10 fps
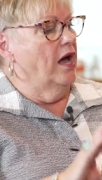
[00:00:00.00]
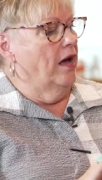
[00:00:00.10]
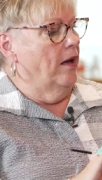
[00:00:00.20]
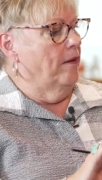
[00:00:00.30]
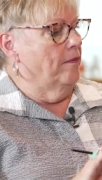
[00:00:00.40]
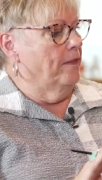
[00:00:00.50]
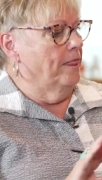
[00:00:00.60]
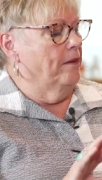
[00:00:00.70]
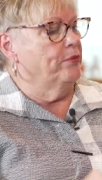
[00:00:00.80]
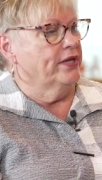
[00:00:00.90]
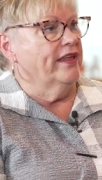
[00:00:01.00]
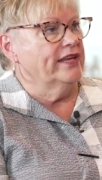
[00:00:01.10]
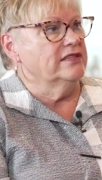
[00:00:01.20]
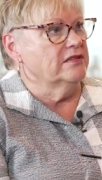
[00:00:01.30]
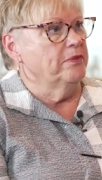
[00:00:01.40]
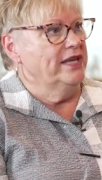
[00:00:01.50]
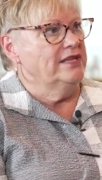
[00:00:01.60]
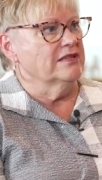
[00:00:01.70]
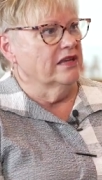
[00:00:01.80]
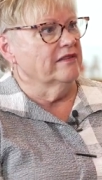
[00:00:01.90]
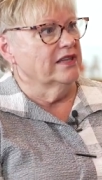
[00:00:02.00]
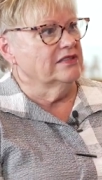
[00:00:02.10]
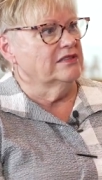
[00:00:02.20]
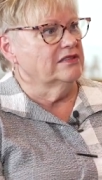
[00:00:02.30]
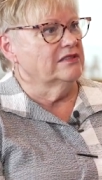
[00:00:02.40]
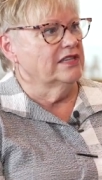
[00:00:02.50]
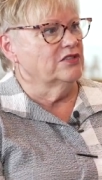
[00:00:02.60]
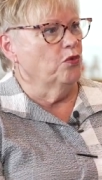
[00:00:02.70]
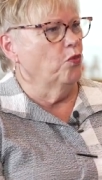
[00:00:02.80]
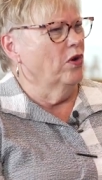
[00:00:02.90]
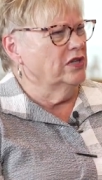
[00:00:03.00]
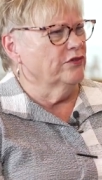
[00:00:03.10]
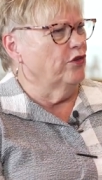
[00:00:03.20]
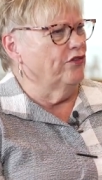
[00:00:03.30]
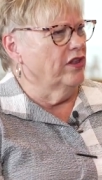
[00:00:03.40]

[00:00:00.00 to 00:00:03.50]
Um, but that is amazing. That's that's a wonderful